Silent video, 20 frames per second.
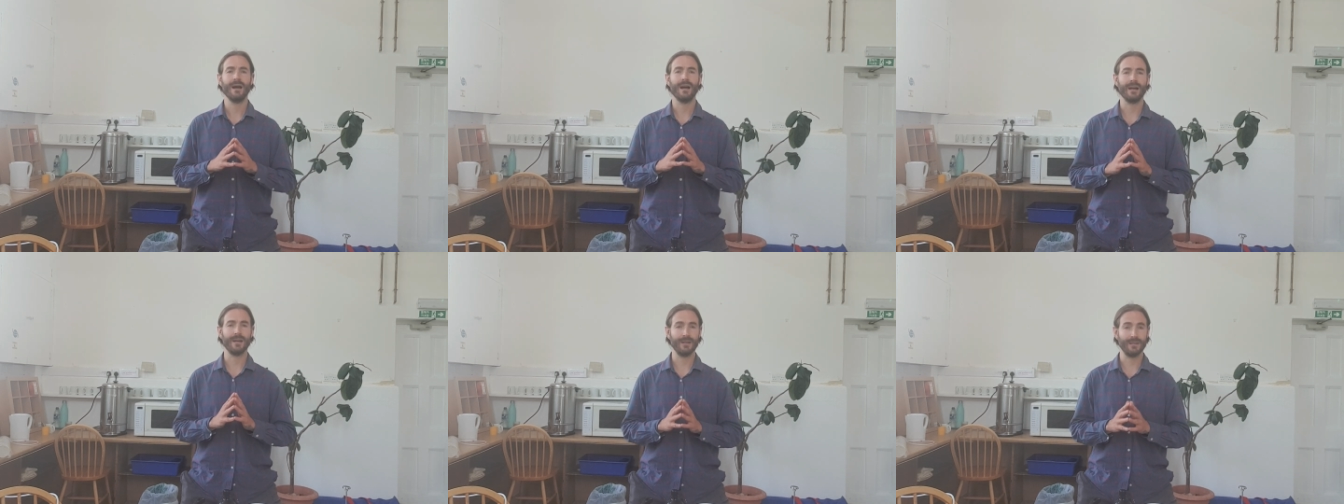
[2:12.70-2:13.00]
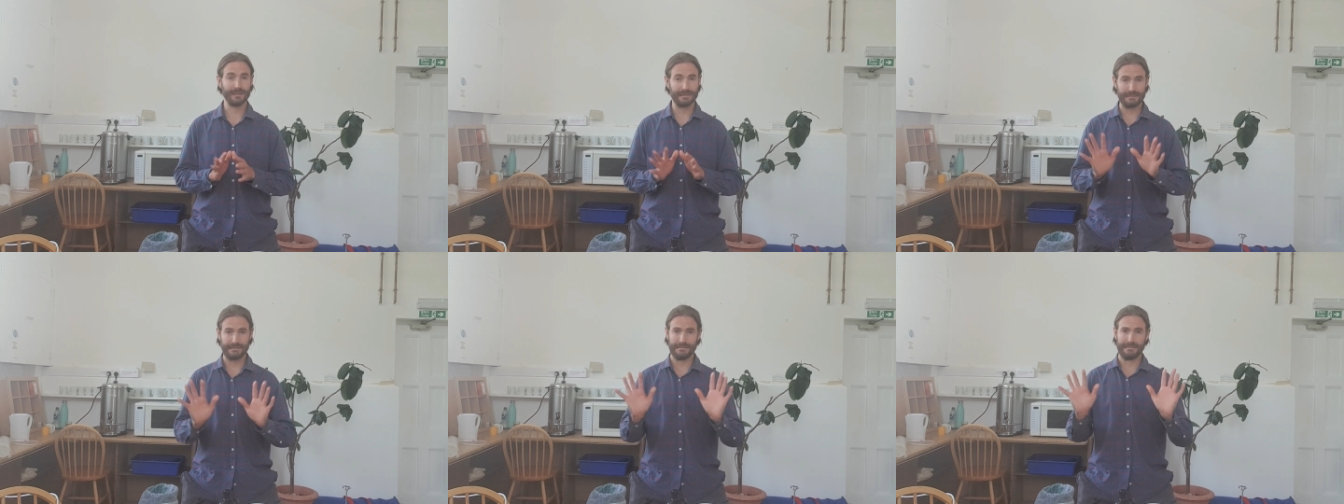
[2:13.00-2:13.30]

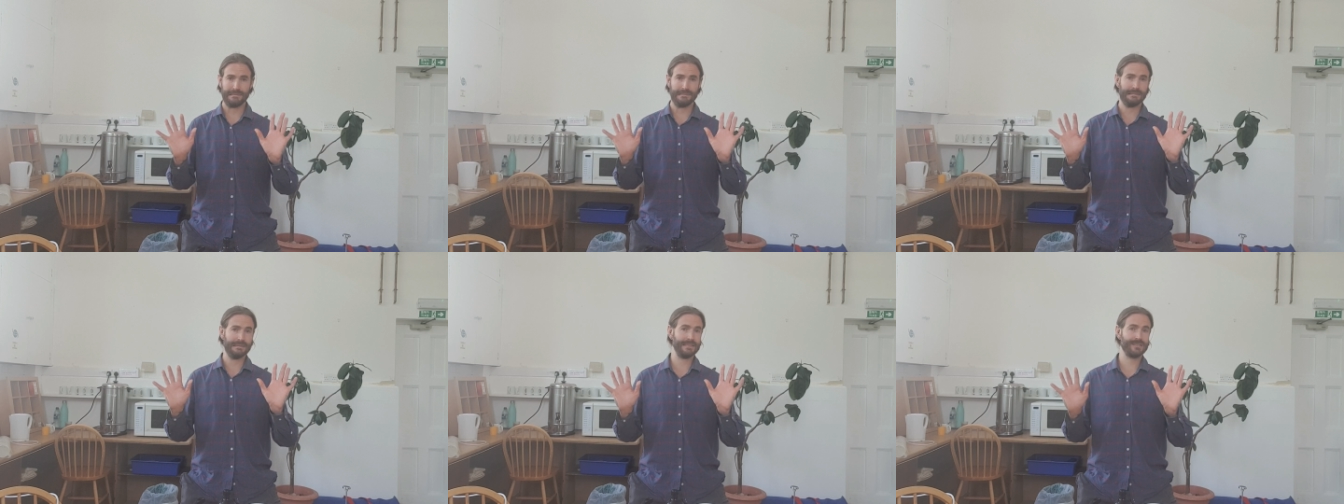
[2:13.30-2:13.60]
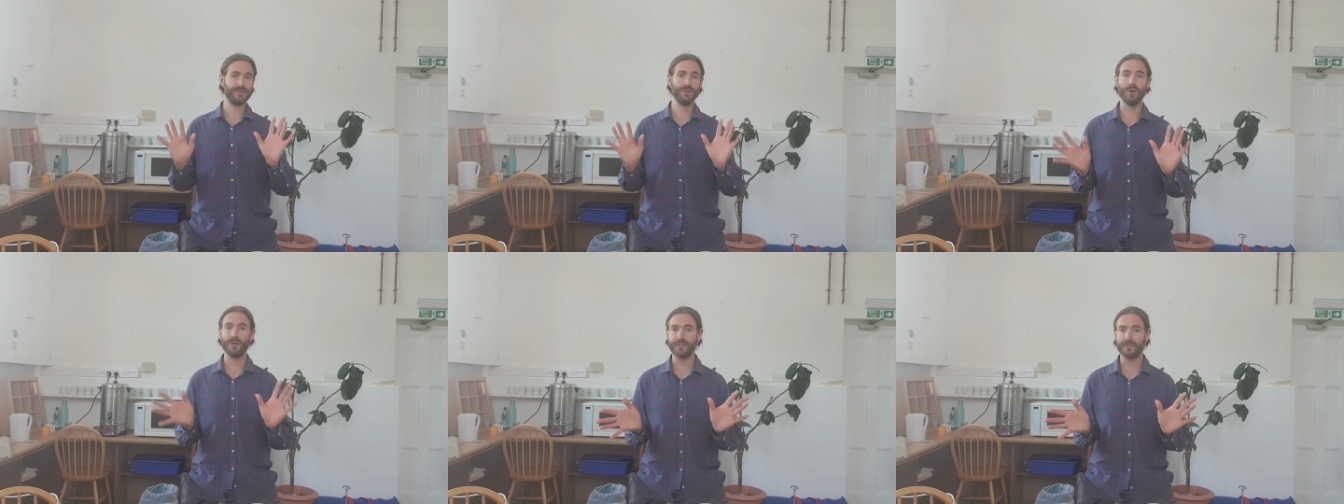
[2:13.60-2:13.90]
it's
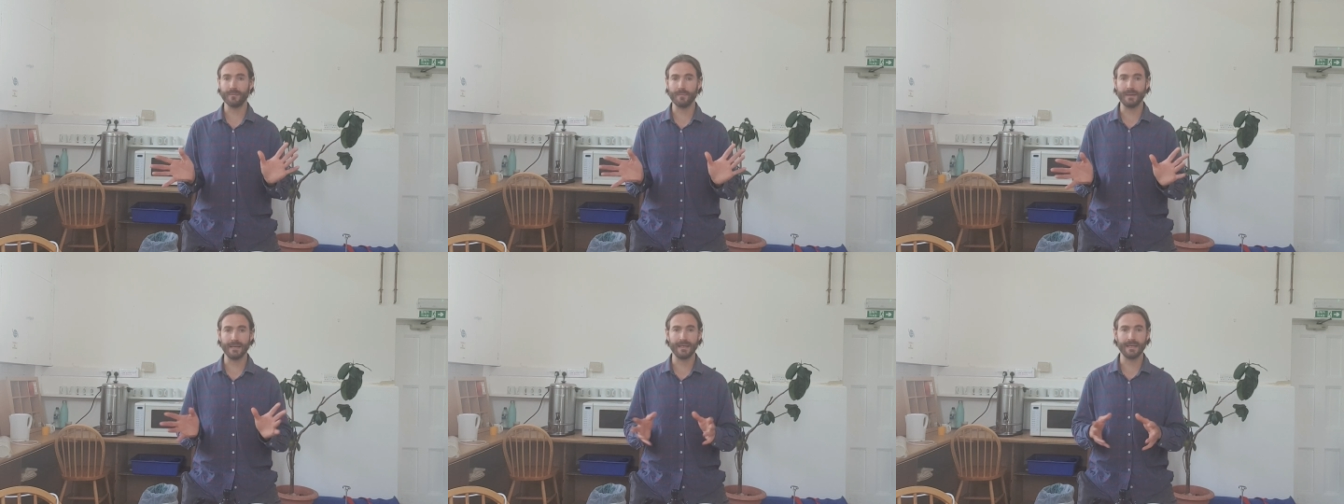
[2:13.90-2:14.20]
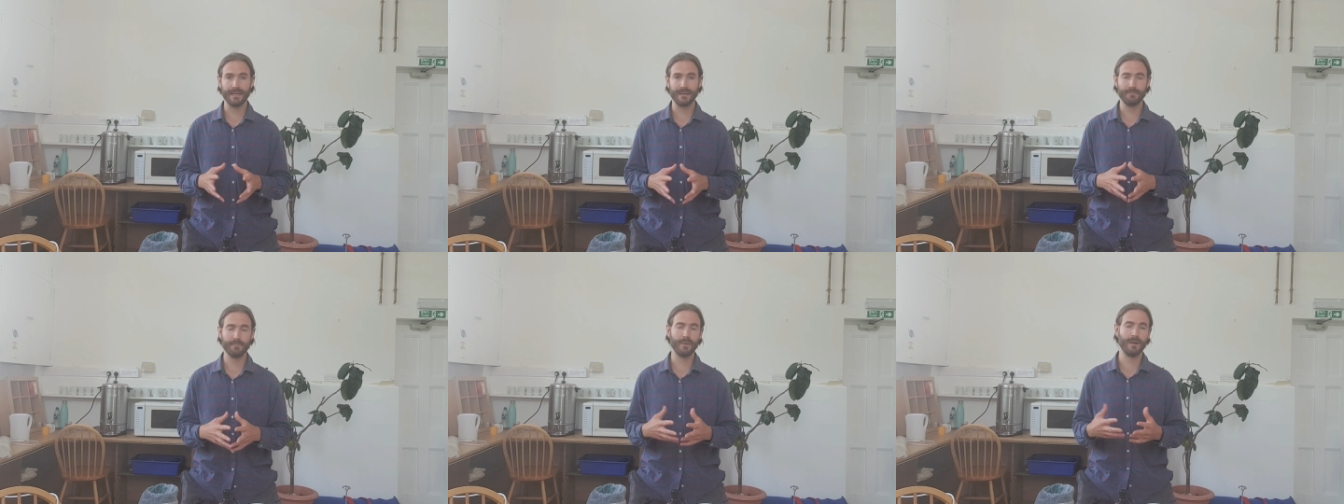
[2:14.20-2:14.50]
not for
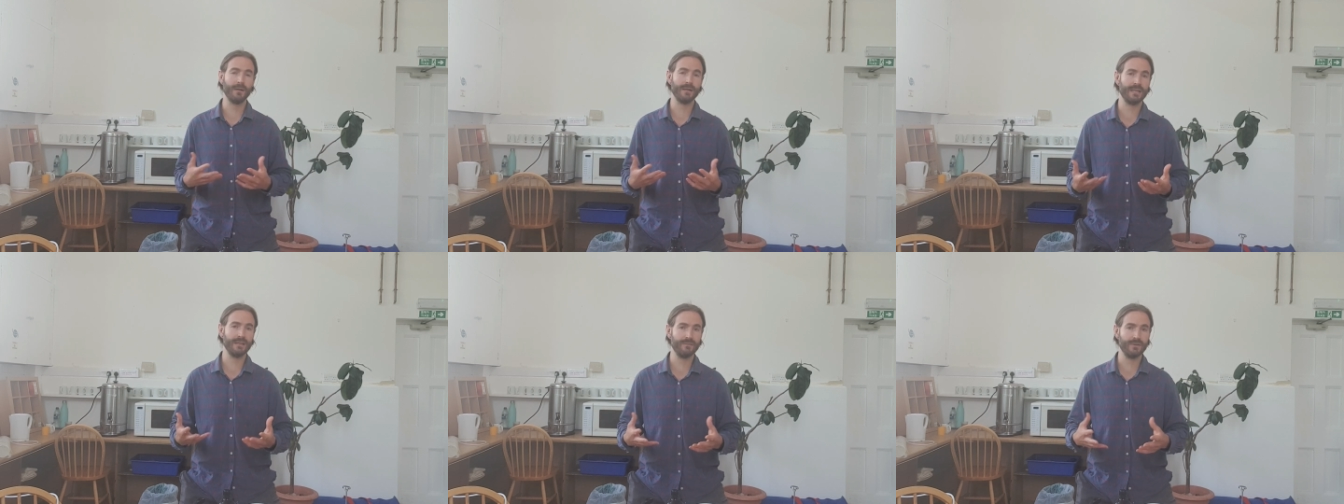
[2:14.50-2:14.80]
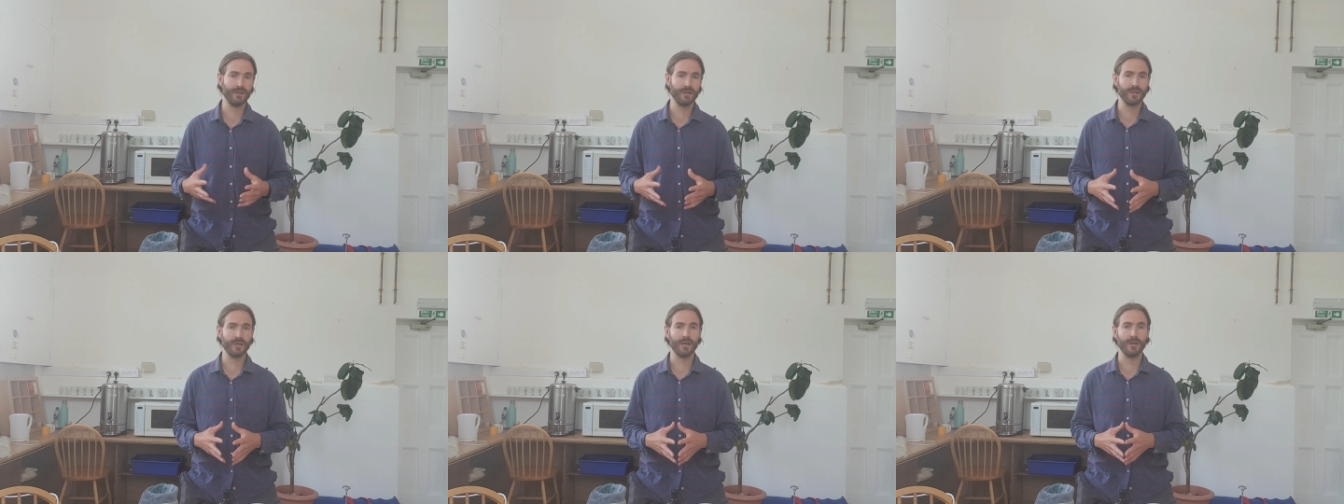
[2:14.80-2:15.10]
me, but I'll give
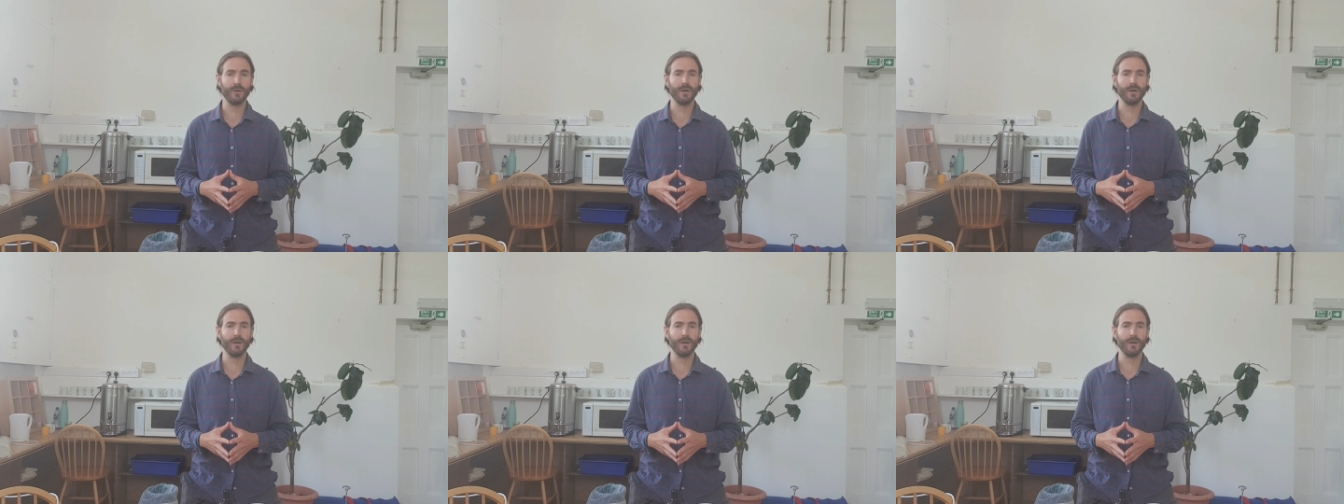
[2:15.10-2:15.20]
it a go.